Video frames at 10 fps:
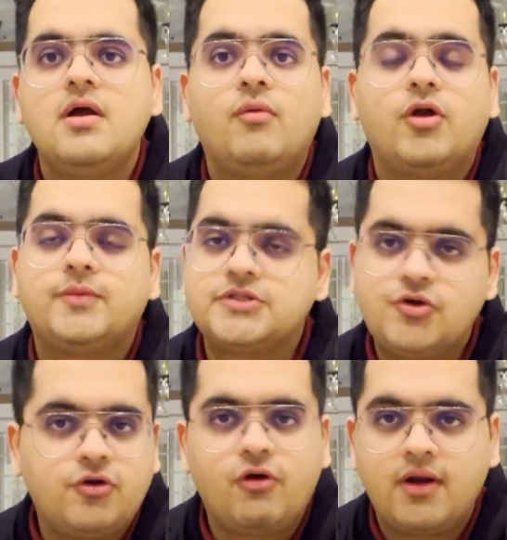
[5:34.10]
What was
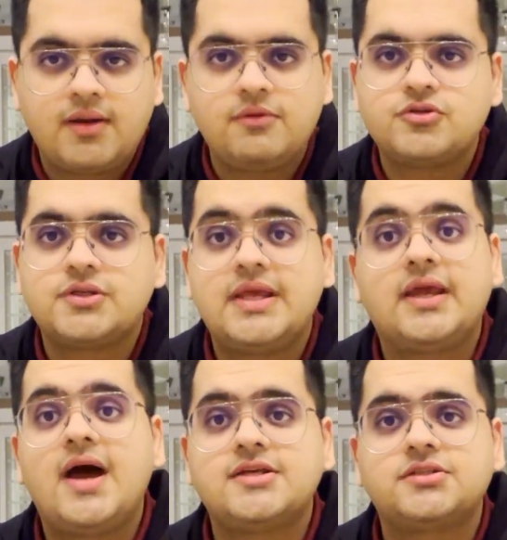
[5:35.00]
your contribution? They
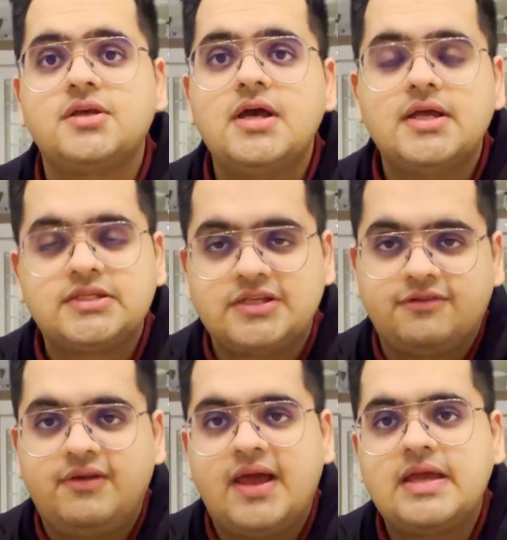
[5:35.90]
can ask
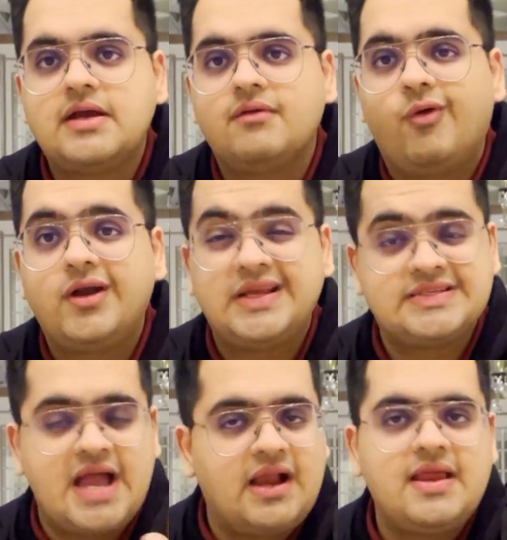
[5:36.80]
stuff like what
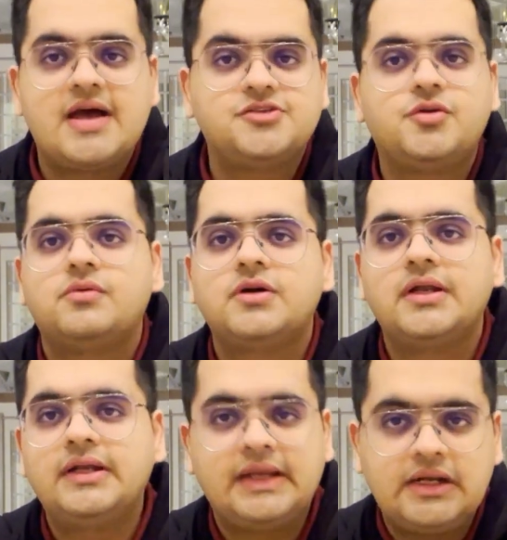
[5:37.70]
exactly has your work
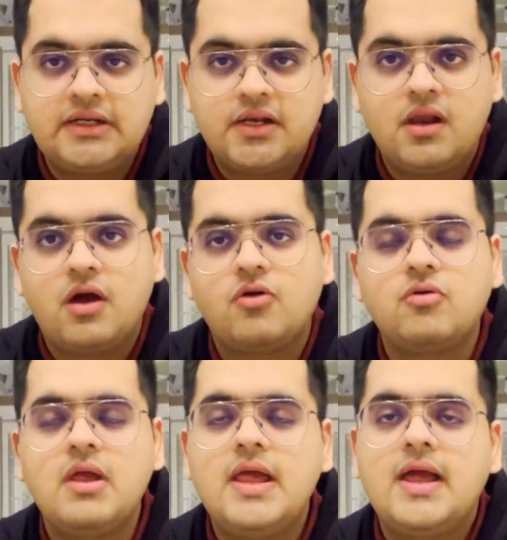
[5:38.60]
entailed till now?